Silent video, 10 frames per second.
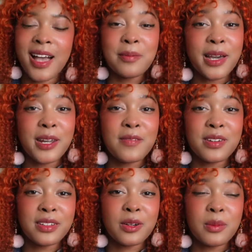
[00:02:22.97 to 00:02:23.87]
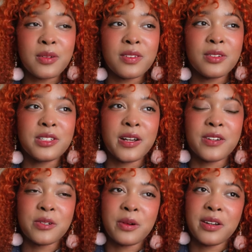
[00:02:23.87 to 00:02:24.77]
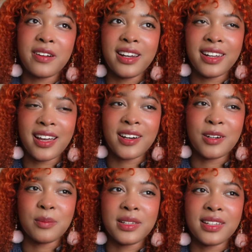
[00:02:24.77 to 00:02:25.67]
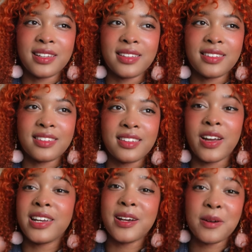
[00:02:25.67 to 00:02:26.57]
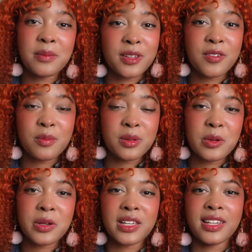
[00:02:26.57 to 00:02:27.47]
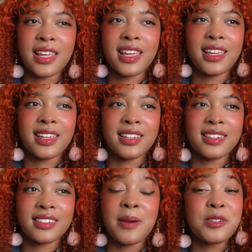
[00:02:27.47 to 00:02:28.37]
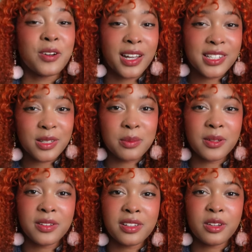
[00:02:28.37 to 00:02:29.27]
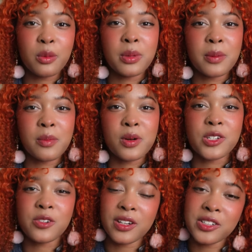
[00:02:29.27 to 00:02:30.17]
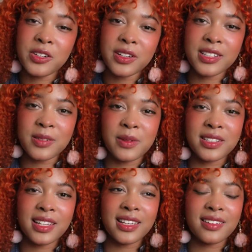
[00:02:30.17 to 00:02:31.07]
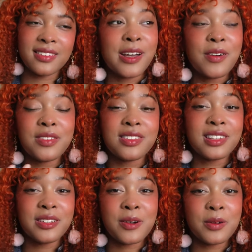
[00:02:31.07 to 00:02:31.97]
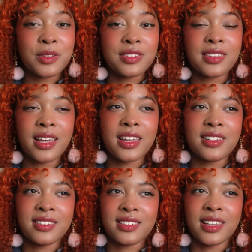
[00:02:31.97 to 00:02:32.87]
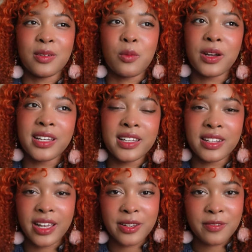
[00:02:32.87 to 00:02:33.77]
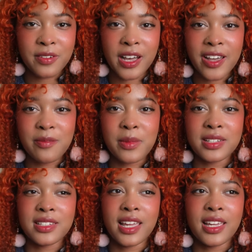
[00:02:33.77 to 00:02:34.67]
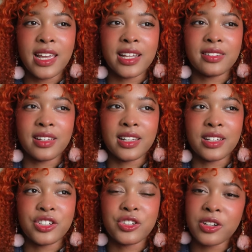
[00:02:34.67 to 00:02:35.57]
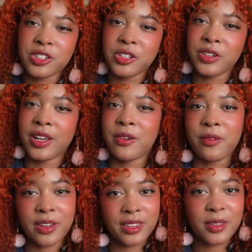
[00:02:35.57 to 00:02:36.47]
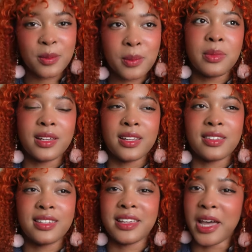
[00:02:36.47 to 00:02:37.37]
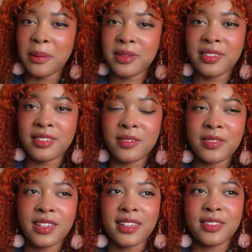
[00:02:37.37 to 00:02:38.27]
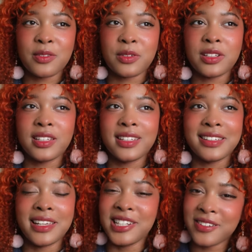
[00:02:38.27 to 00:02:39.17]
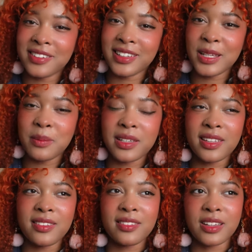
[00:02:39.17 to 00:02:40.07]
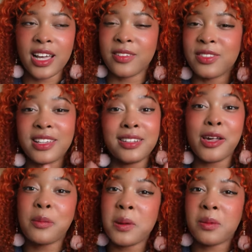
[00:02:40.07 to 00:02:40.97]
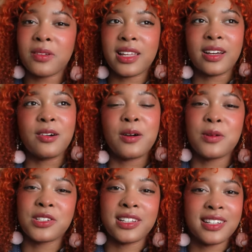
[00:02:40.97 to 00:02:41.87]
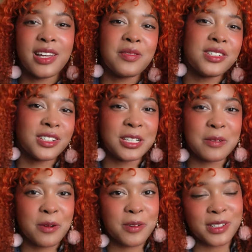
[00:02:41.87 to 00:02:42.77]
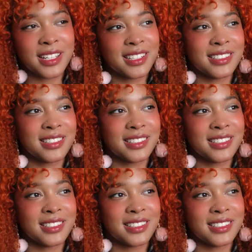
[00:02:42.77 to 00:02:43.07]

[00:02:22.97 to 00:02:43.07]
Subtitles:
I'm kind of in a little bit of a new territory right now because right now I'm self-employed and I'm trying to build a little bit more structure into my days. I obviously noticed that like working a 9-to-5, my day had like a structure and a rhythm, but the absence of it is really interesting because I think a lot of people are like, oh, I wish I didn't have a job. I wish I could